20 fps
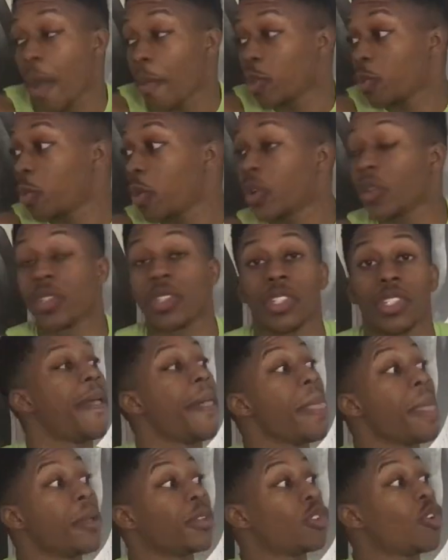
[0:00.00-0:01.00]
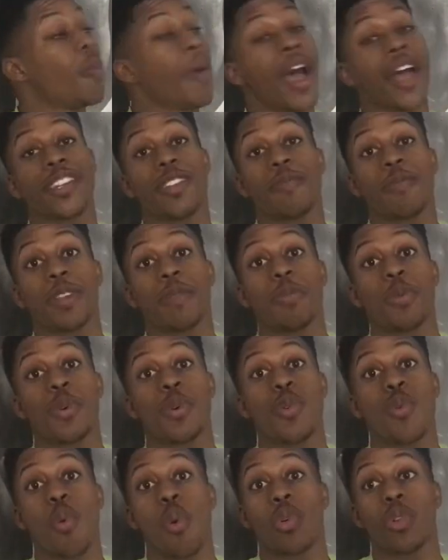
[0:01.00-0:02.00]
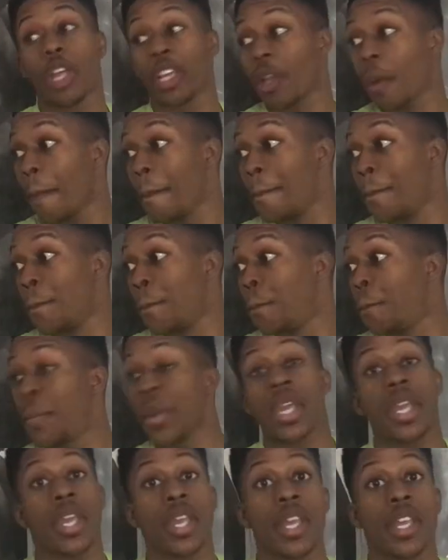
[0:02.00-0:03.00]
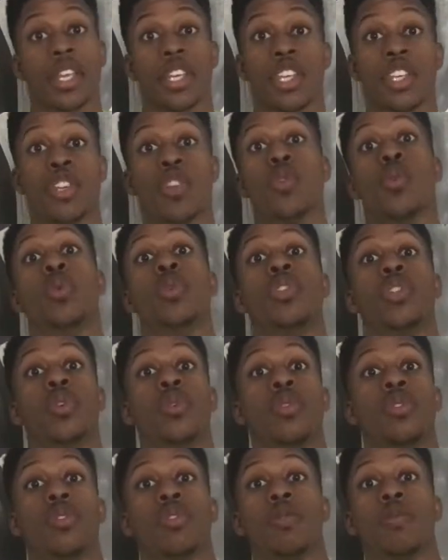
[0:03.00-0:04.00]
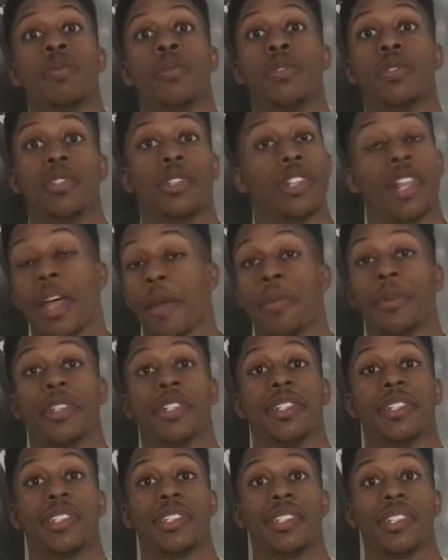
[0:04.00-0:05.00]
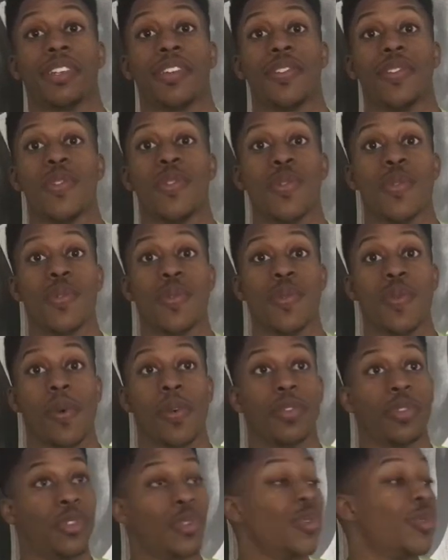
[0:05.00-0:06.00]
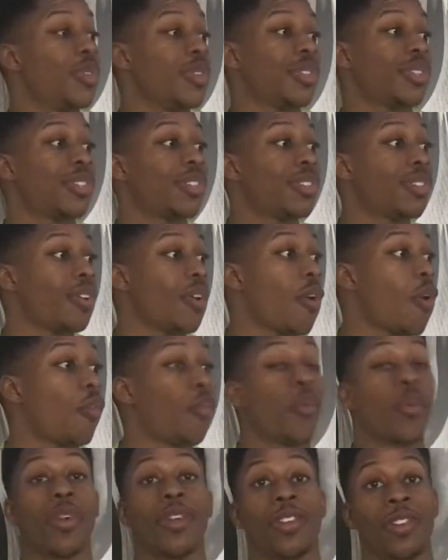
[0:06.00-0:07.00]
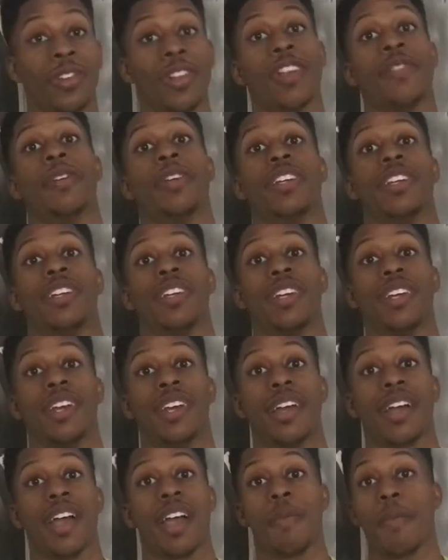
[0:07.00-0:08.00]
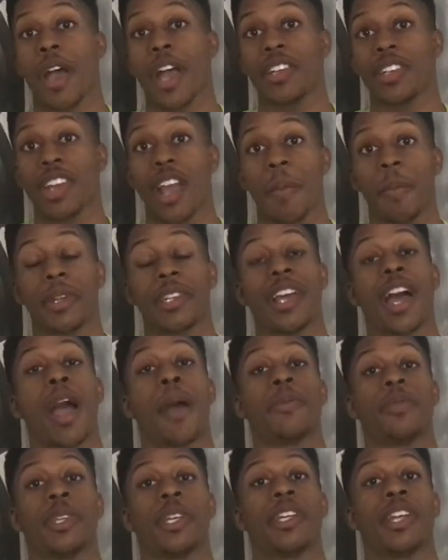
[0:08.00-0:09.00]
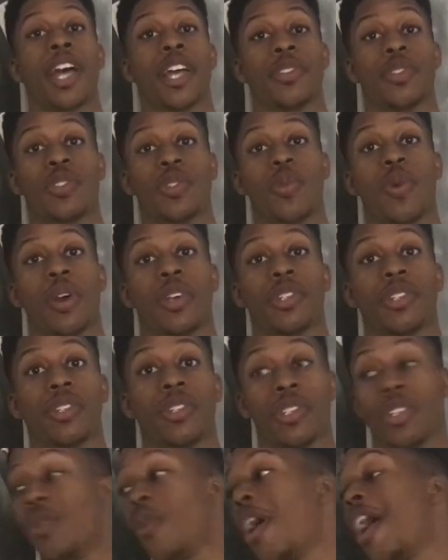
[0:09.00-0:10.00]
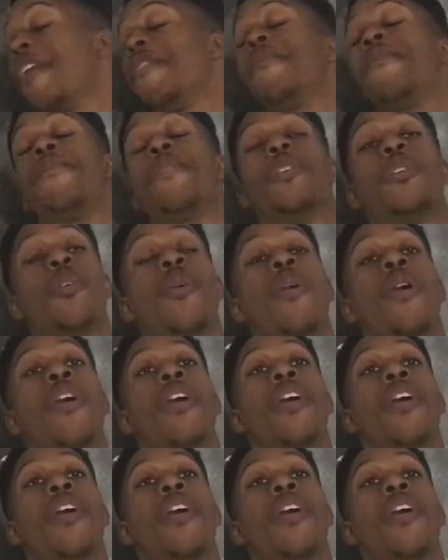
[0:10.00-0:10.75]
person. So imagine people who are like big, huge YouTube celebrities who do this for a living. Imagine how many times they get asked this question. So I feel